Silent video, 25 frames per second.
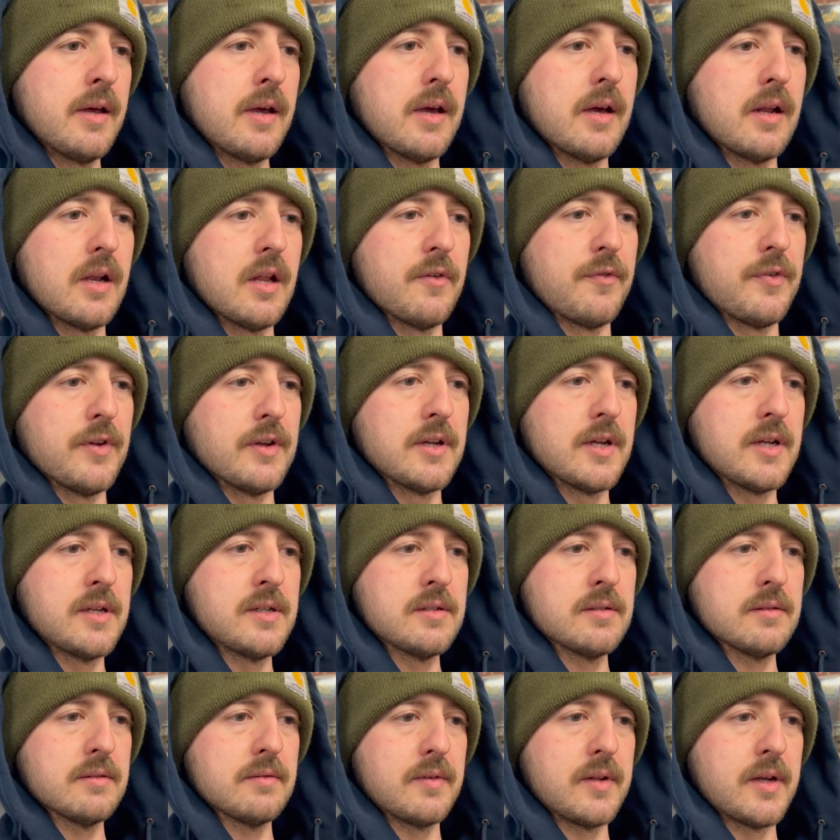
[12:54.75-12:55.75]
And if it
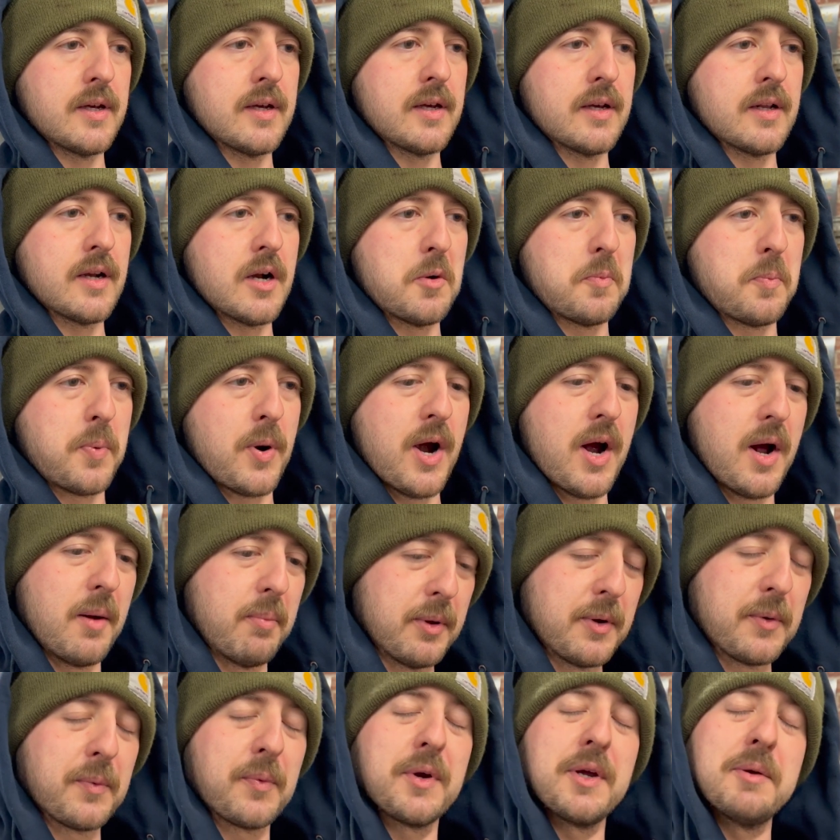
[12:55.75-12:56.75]
didn't, then I'll
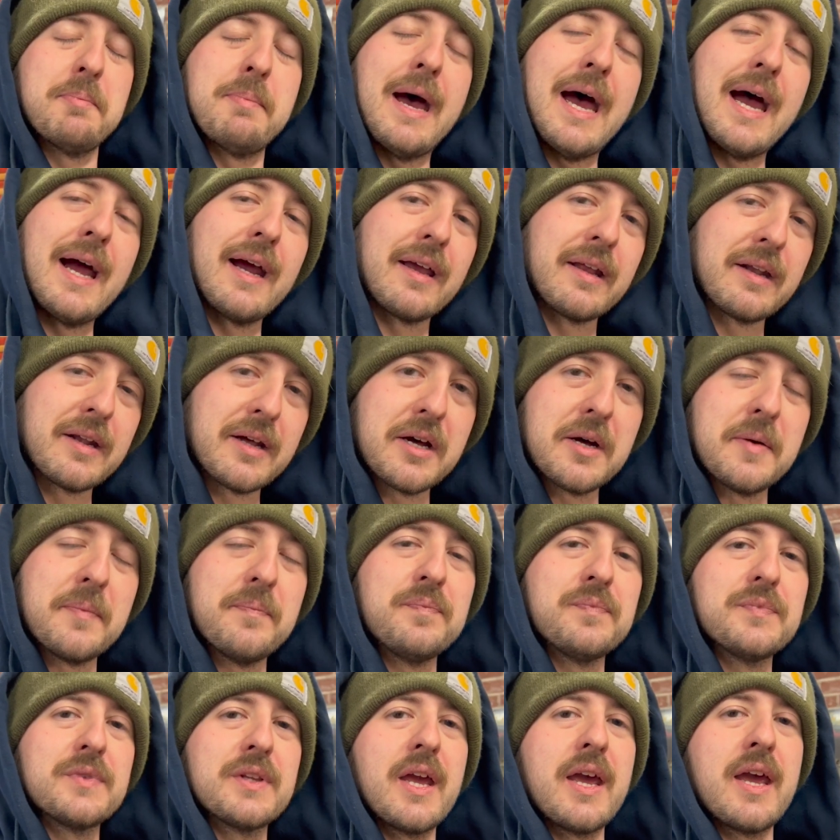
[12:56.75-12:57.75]
probably rebag it
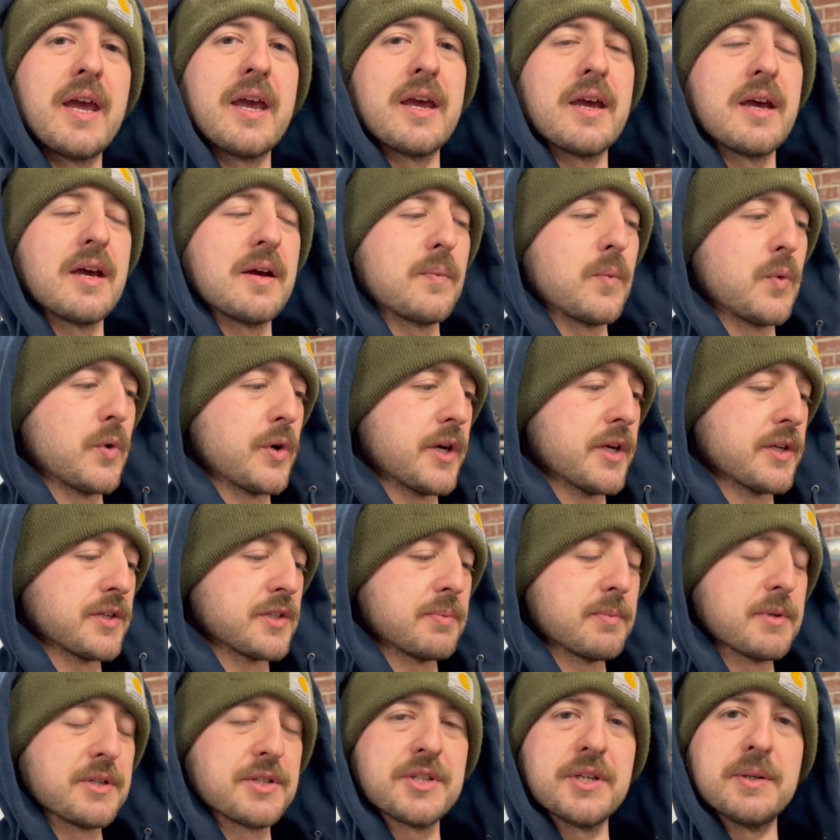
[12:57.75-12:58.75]
up and we'll get
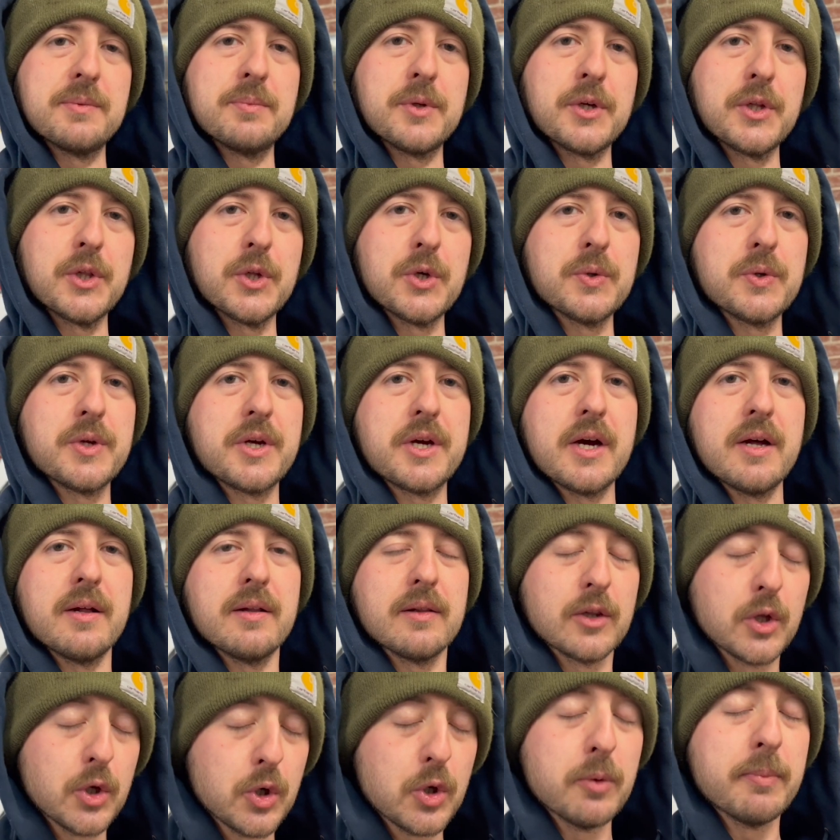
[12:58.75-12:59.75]
some assembly
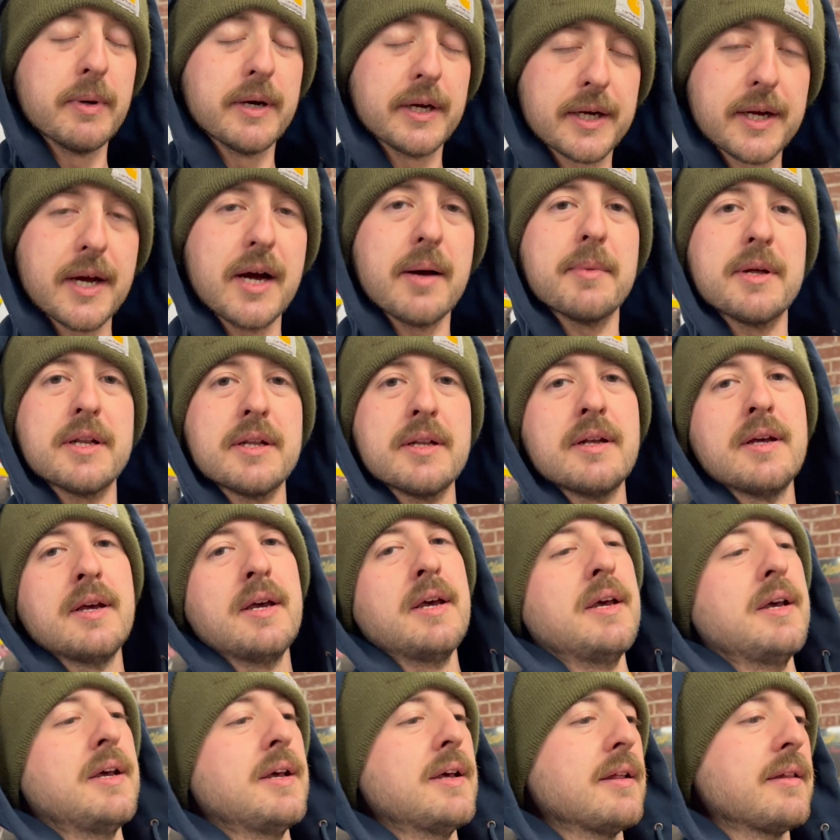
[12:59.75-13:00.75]
lube coming.
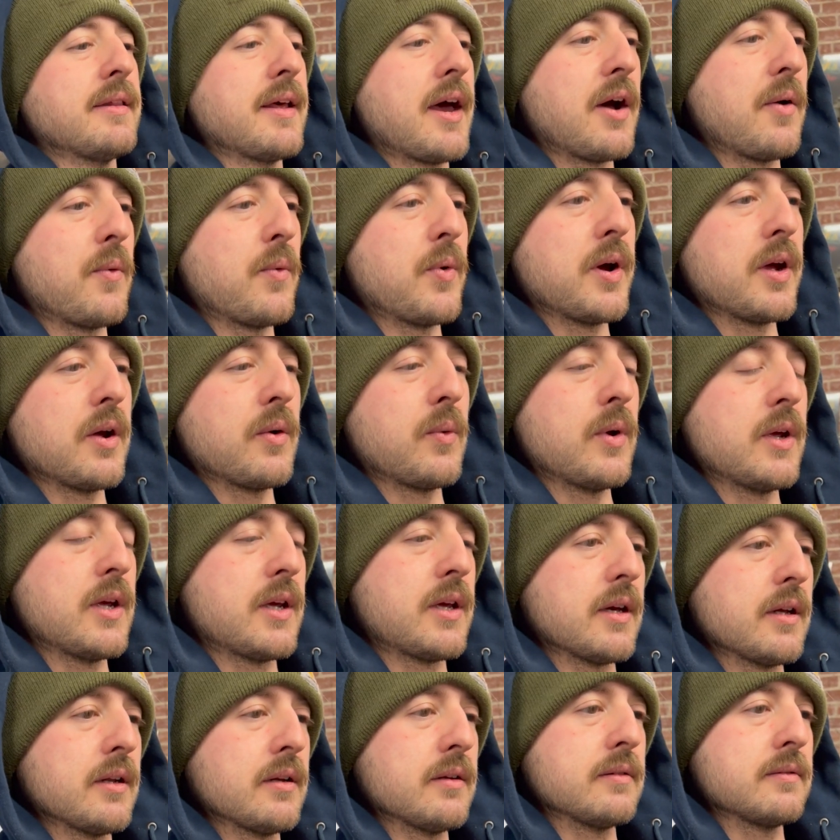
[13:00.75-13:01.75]
That way we
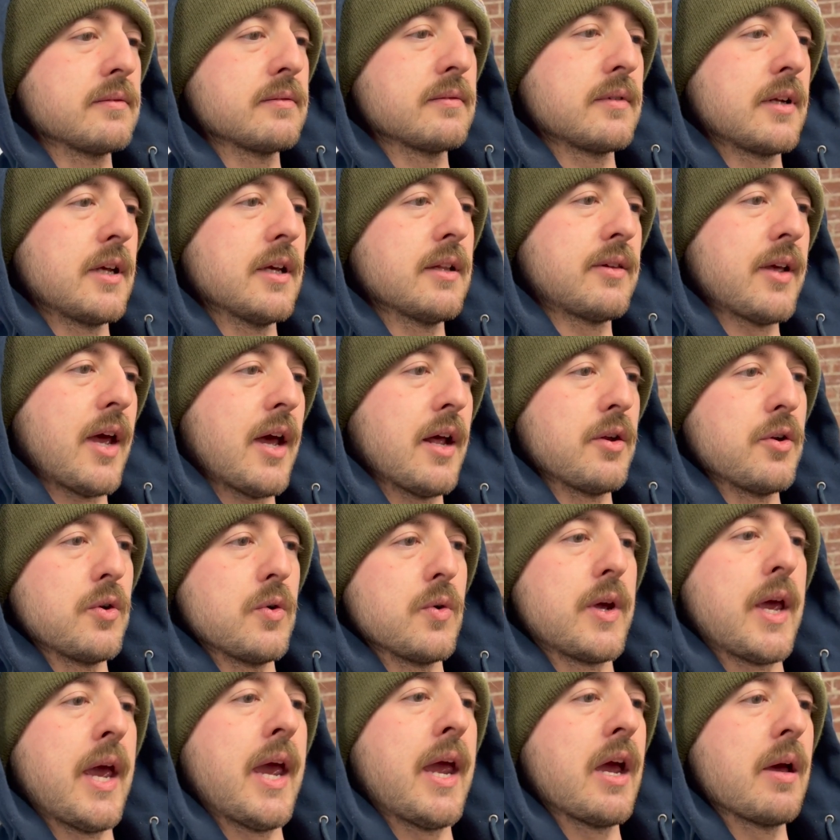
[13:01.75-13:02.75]
can get that new
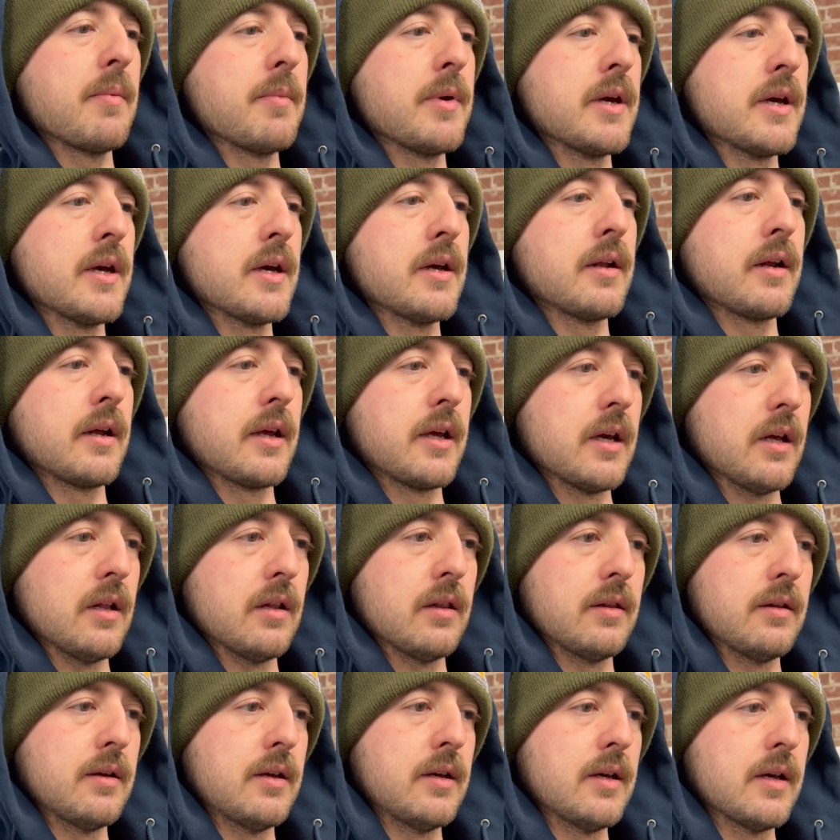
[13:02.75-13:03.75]
cam in and
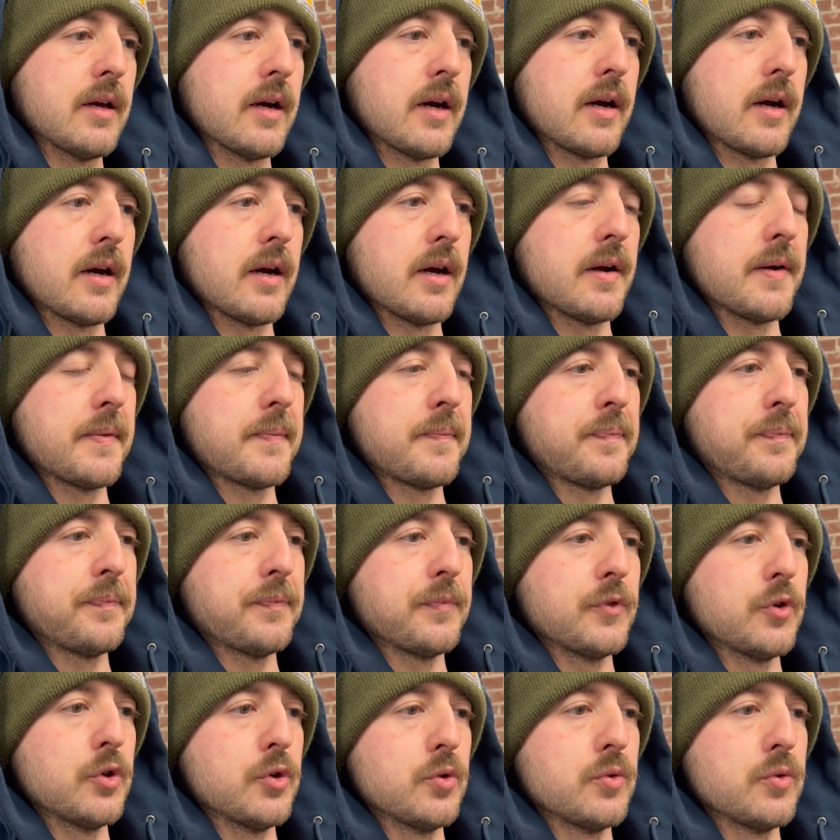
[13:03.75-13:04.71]
get the new